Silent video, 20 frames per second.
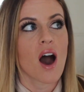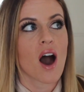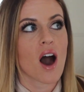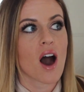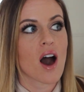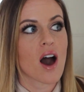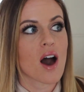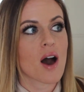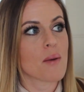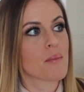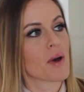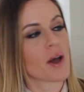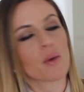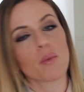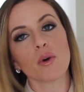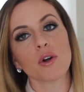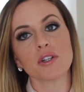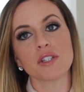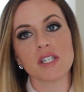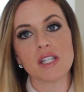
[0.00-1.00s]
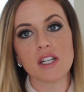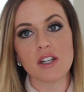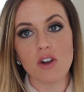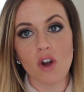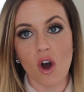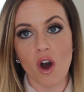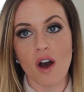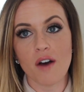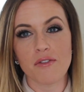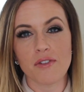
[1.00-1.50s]
Um, I worked in an
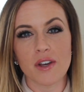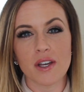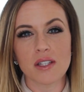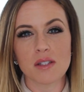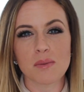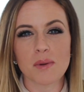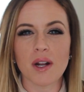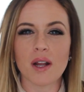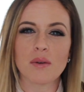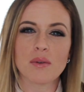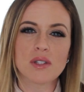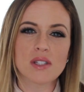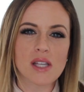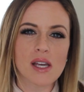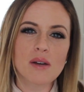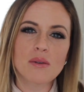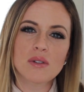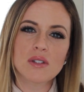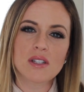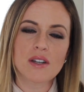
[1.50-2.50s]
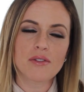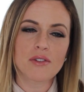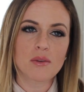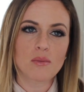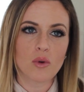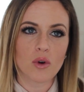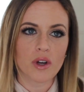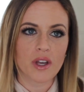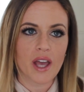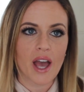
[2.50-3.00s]
office, but I would say it was definitely
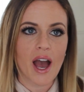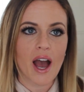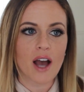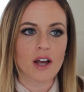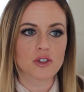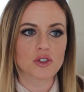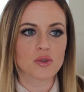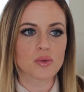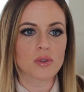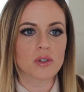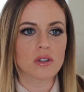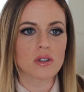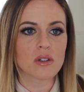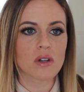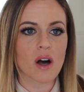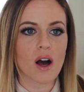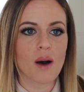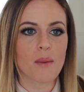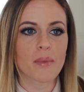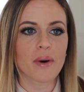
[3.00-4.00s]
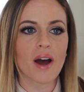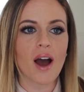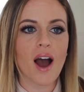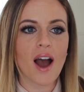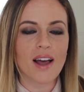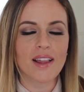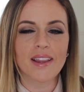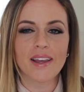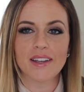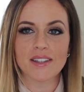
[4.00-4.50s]
more casual, um, but
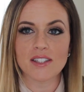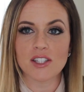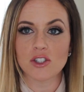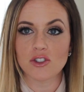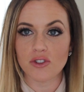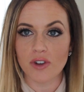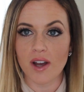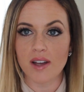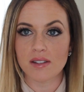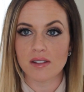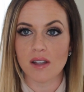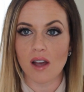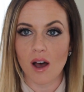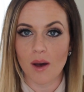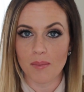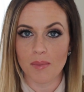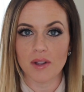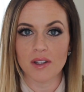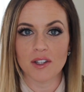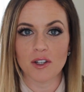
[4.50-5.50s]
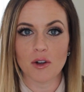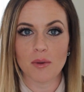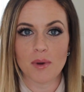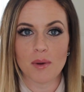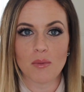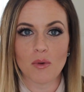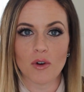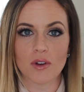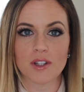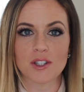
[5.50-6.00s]
I like to dress up a little bit more.